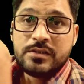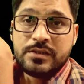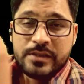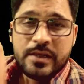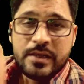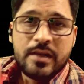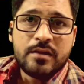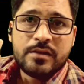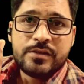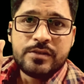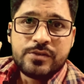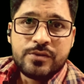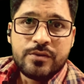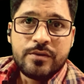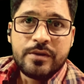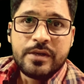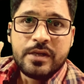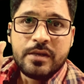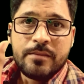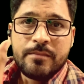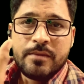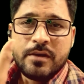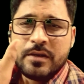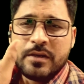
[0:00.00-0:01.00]
tell a
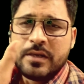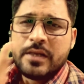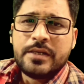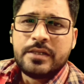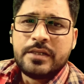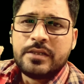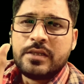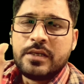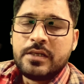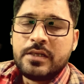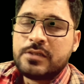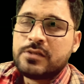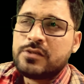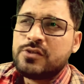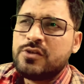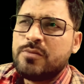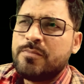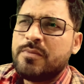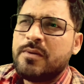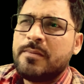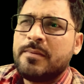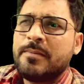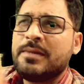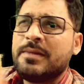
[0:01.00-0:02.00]
story about anything.
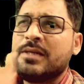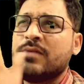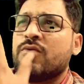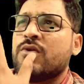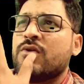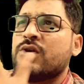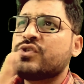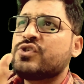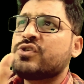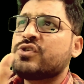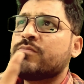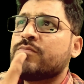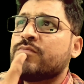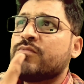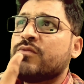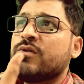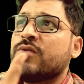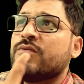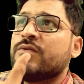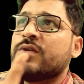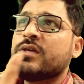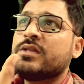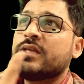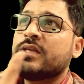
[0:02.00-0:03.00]
You probably watch a
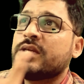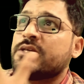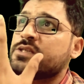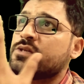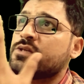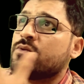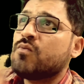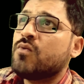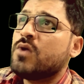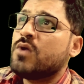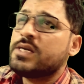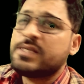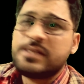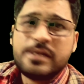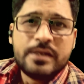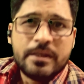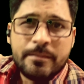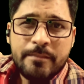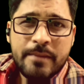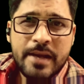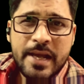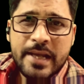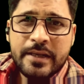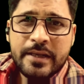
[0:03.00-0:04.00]
movie, there's a voice in
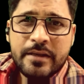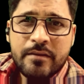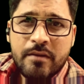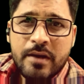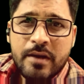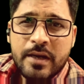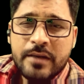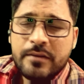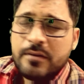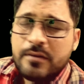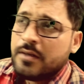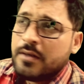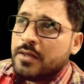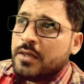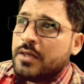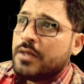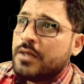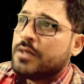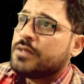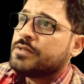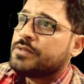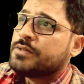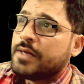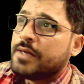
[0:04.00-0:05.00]
the background
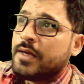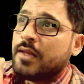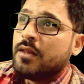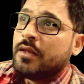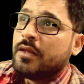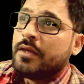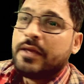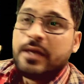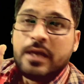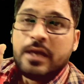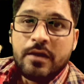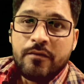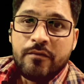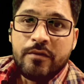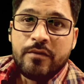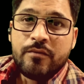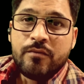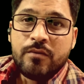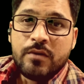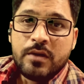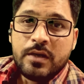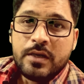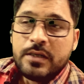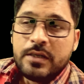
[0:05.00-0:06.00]
telling
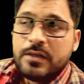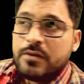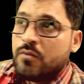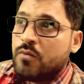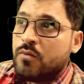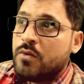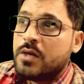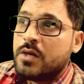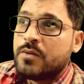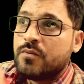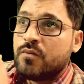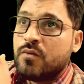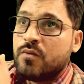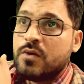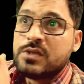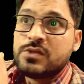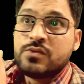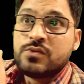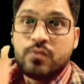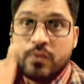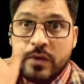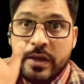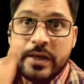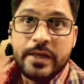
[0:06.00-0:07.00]
everyone what
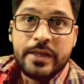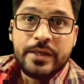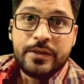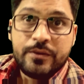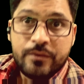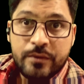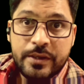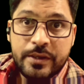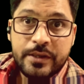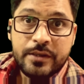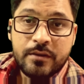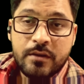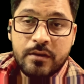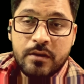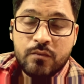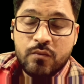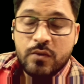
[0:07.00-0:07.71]
is really going